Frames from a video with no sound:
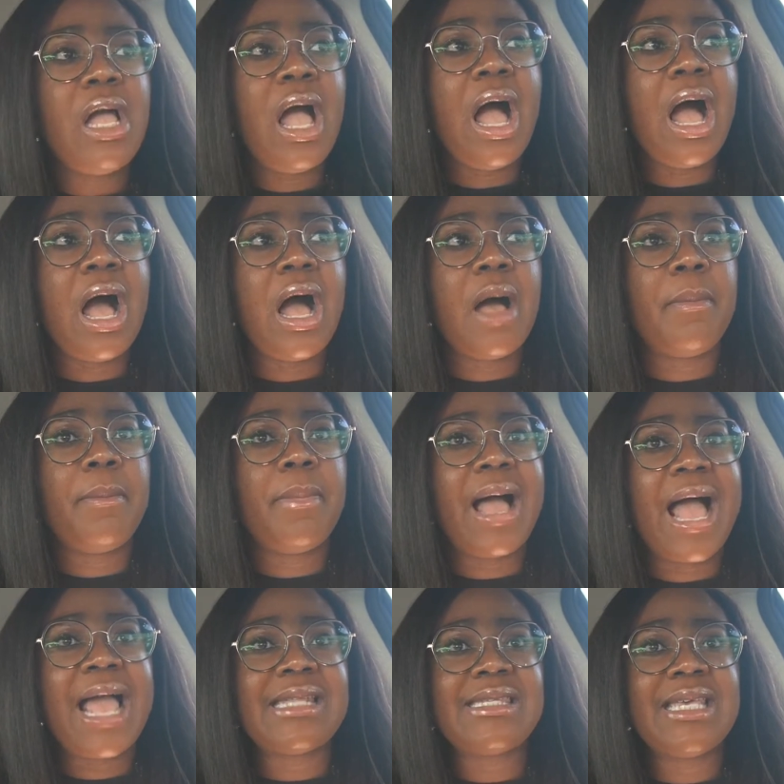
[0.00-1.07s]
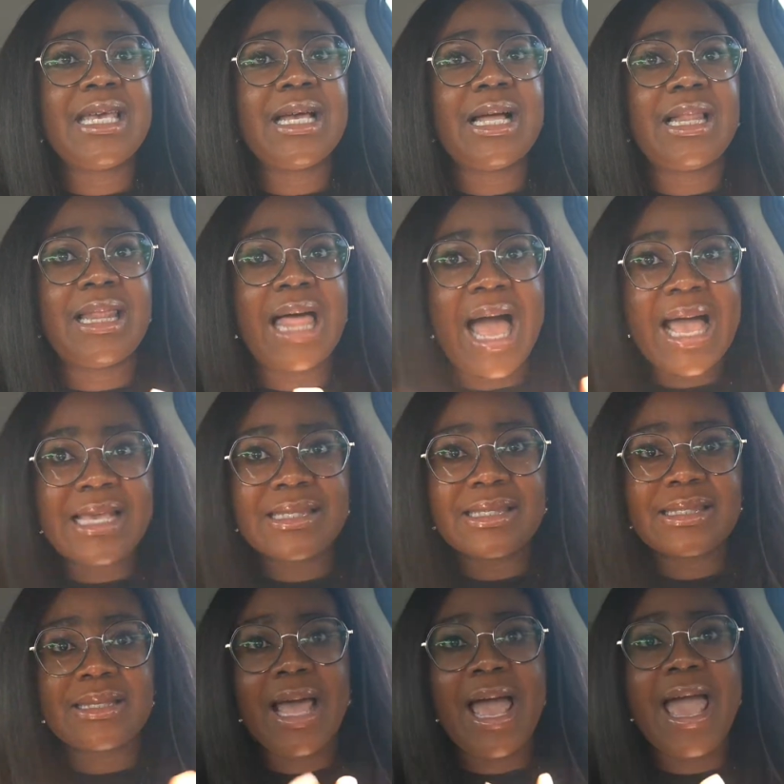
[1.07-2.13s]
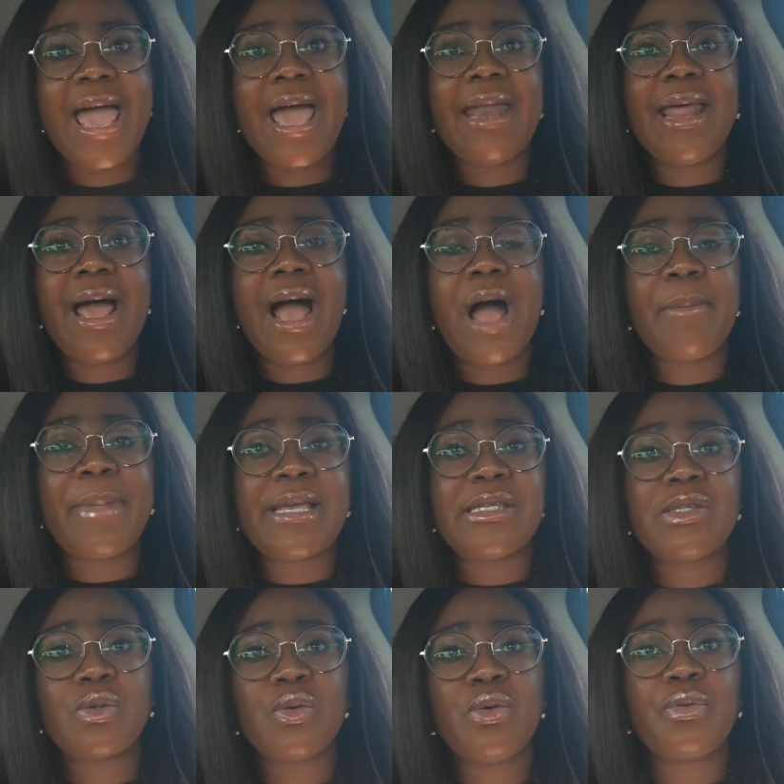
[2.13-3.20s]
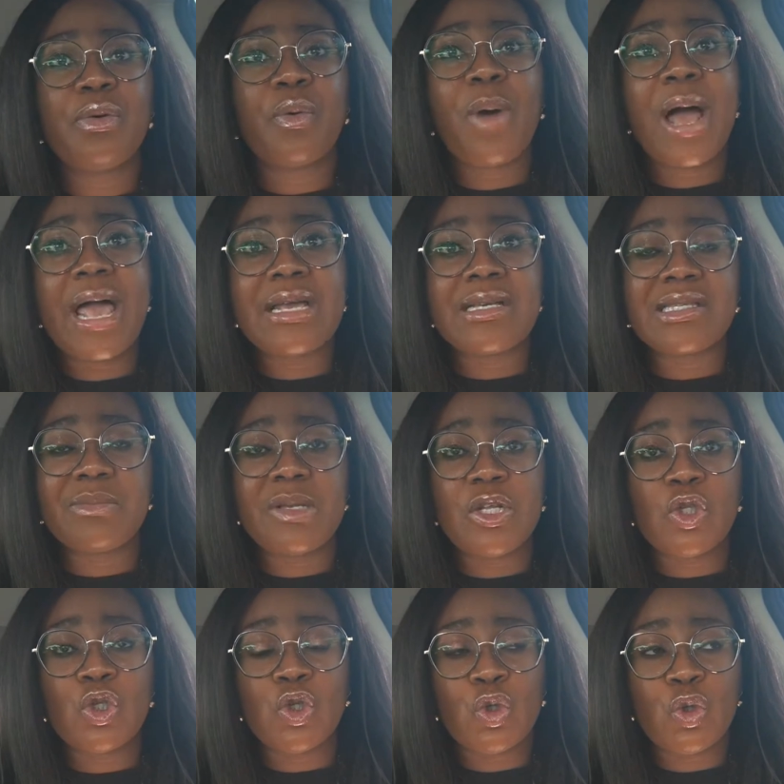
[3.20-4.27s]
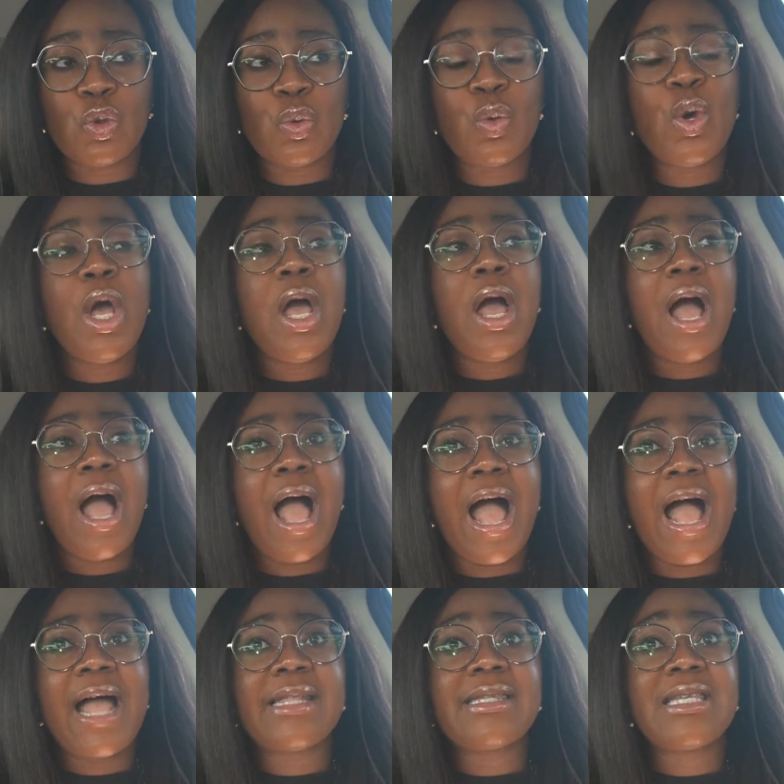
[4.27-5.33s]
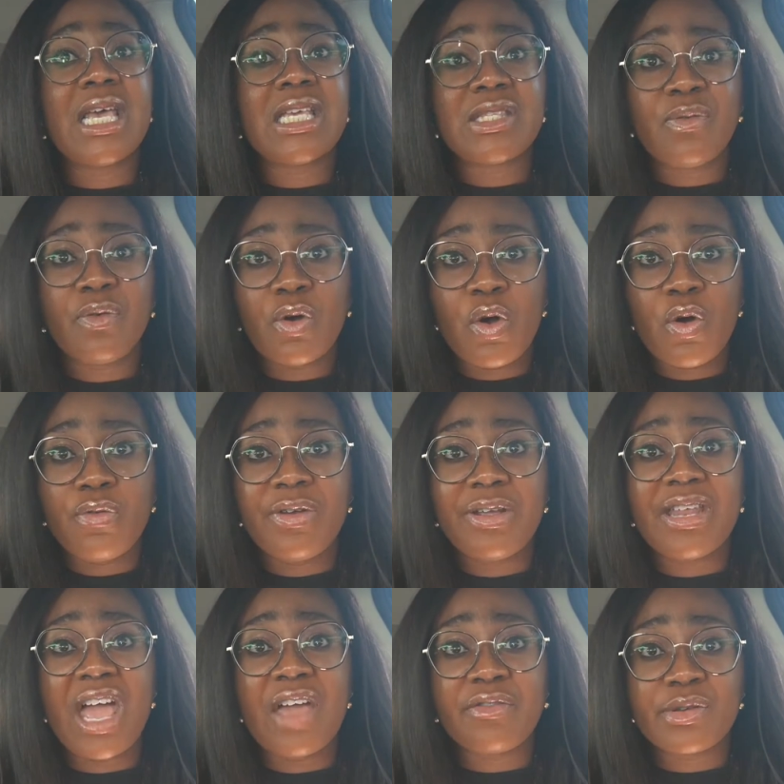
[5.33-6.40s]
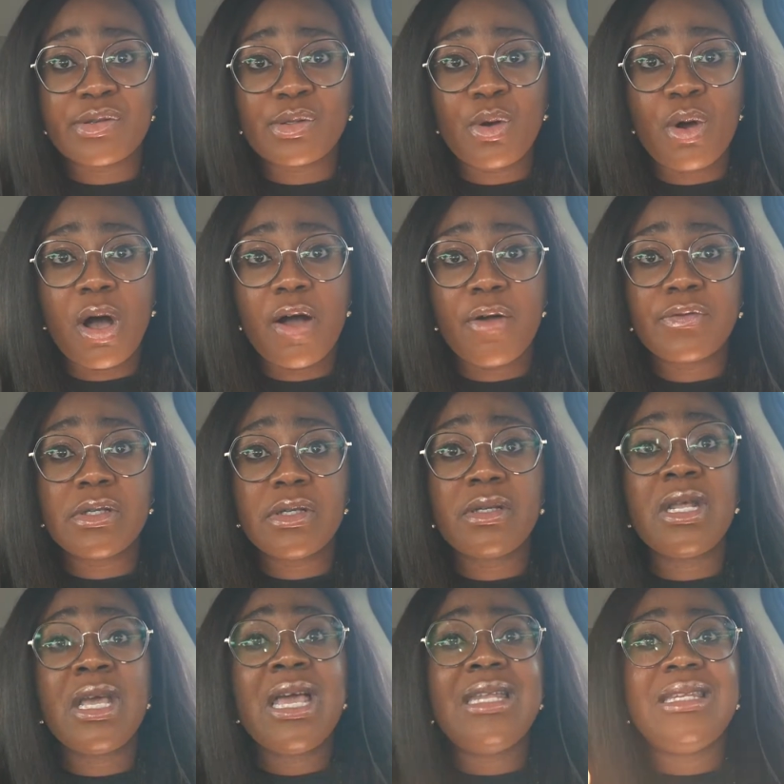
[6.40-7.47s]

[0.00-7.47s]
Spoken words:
I take a class, and my school requires me to test for COVID ever so often.